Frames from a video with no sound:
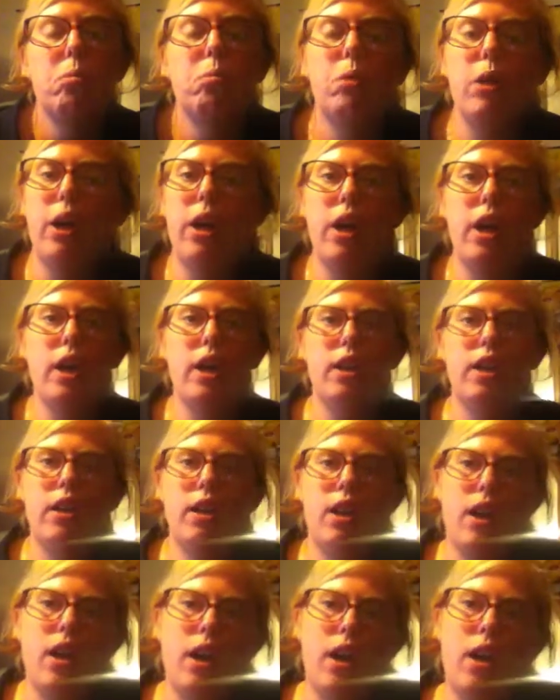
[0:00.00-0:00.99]
but
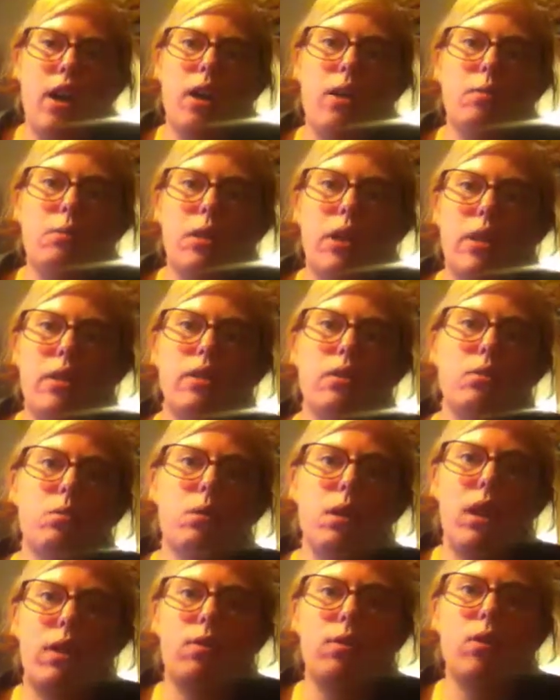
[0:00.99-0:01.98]
it's
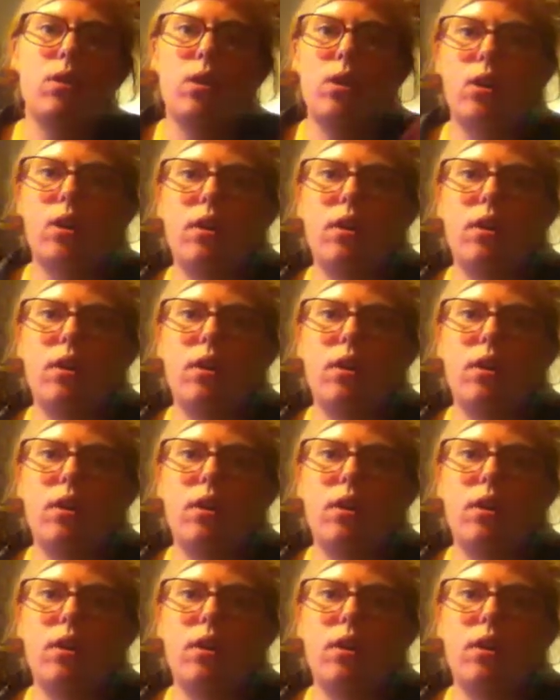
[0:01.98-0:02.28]
whatever